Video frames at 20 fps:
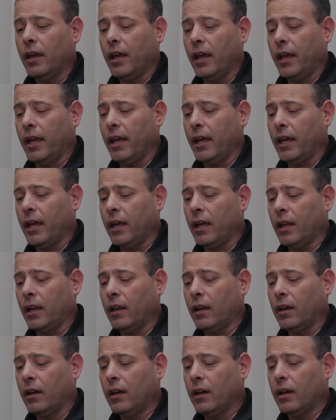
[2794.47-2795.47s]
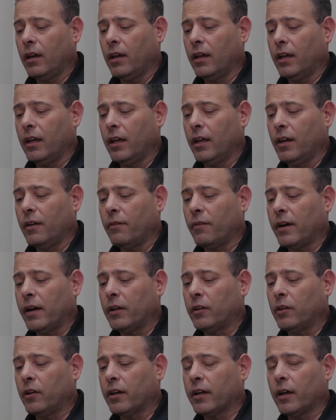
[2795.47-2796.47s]
And if I
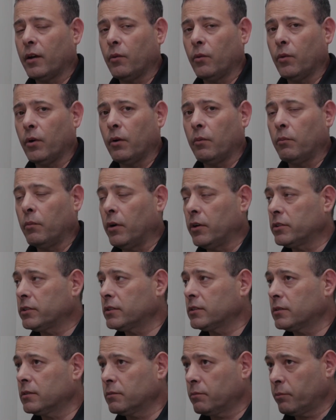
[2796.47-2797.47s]
look at what most